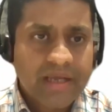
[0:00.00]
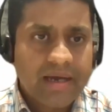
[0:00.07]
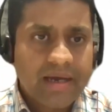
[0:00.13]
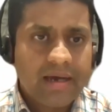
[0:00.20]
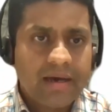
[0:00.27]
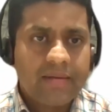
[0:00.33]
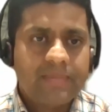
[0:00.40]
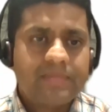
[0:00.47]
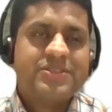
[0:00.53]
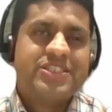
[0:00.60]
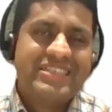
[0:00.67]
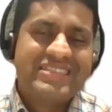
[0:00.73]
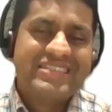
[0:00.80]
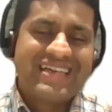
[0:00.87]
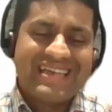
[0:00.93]
Uh,
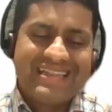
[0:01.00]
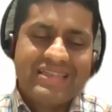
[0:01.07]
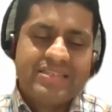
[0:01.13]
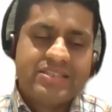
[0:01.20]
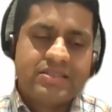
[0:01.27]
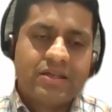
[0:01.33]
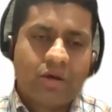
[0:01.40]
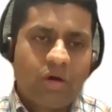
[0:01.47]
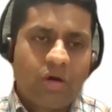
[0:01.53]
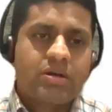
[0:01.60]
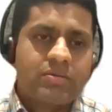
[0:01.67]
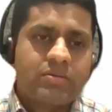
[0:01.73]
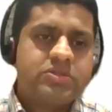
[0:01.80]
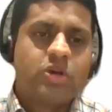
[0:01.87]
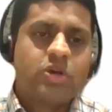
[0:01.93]
genes, again, this is a wrong
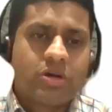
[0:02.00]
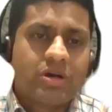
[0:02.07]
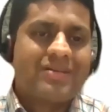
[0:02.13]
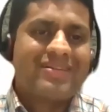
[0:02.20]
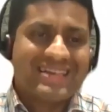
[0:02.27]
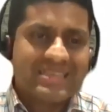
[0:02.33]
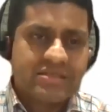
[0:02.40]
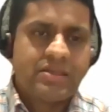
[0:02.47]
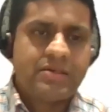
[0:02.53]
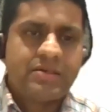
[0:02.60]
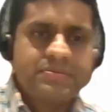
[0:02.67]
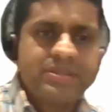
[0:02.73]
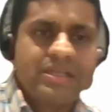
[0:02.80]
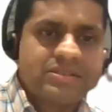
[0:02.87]
term, shorter transcripts.